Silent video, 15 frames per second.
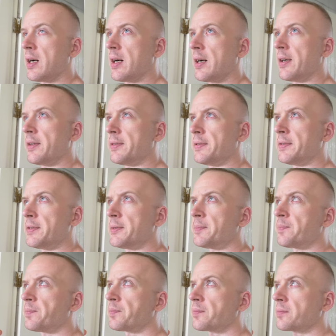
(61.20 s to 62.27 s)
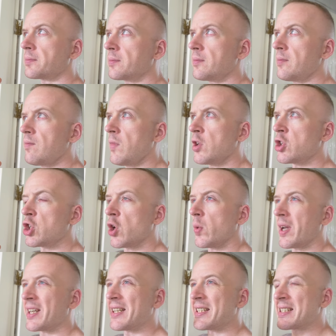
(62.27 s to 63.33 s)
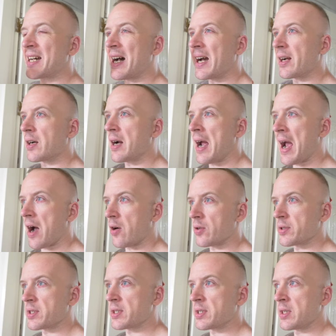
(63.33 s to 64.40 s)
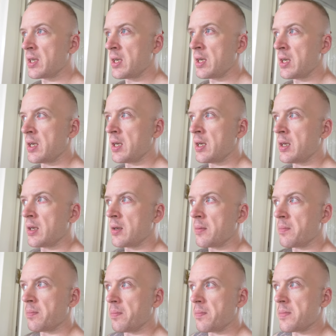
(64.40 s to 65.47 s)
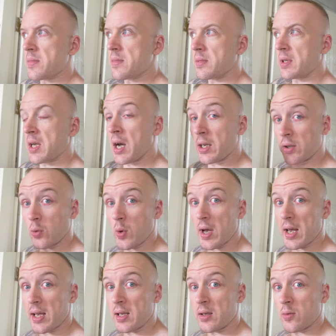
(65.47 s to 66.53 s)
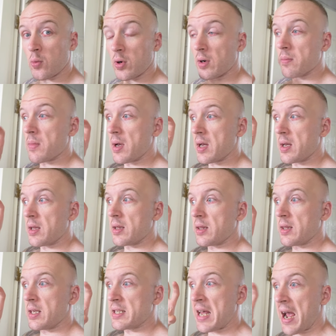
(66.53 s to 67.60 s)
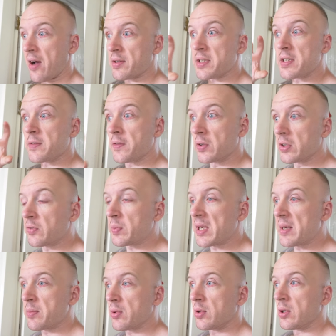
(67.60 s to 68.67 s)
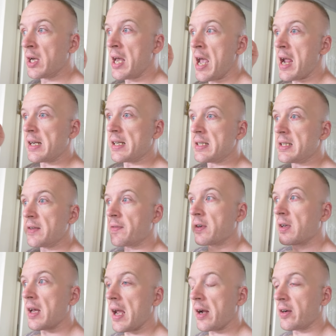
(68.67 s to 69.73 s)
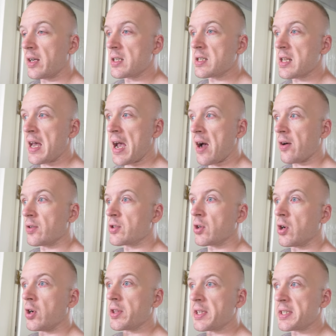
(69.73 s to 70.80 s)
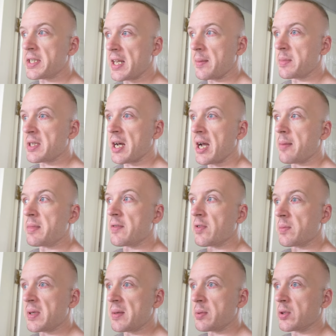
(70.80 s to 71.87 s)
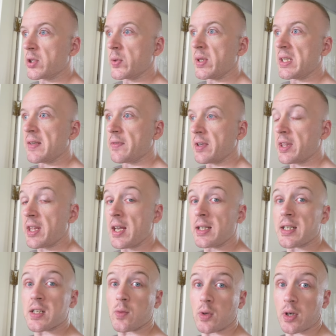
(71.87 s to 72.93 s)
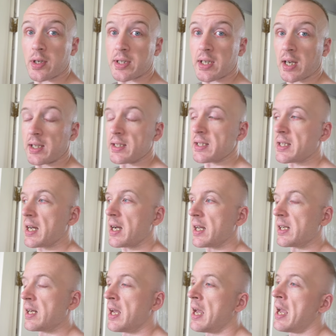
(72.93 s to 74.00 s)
of showing an entire house cutaway where this house is full of people and in different areas of the house all at the same time, different people are doing different things as we're all stuck inside.